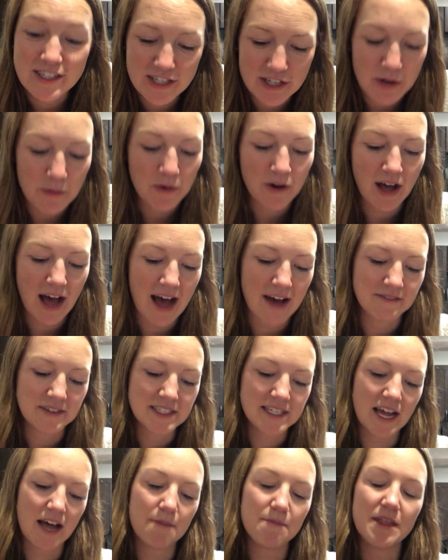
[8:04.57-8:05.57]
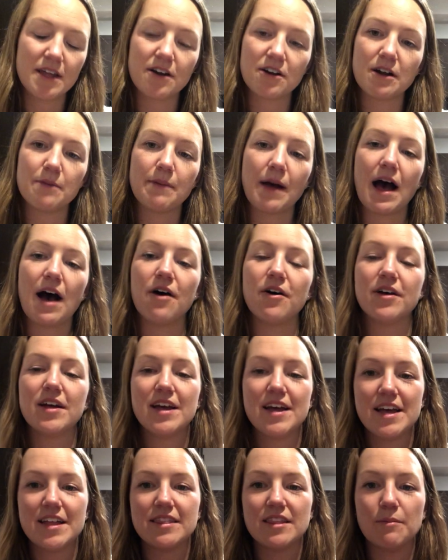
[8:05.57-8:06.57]
So we'll have some that are about
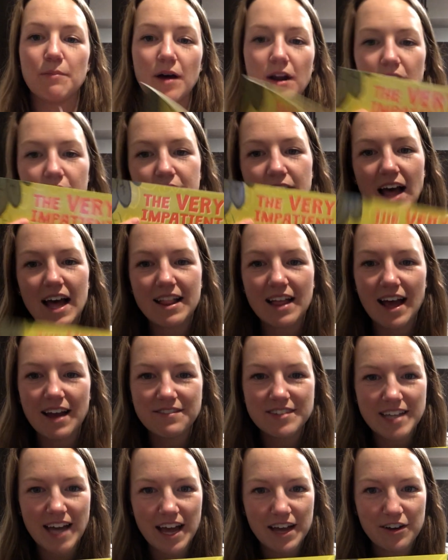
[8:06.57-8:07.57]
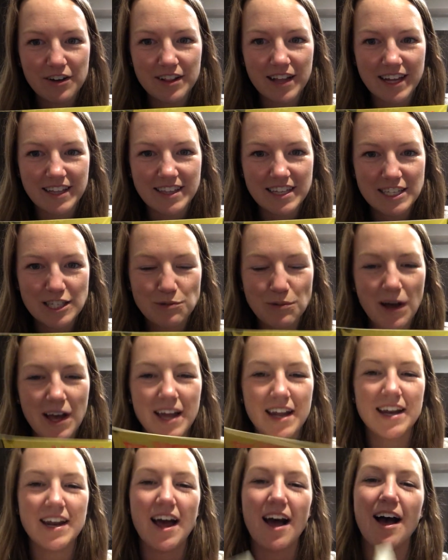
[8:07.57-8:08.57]
the butterfly life cycle like this
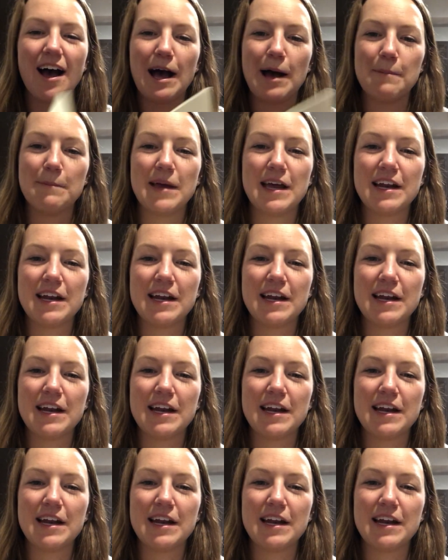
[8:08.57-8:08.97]
one um,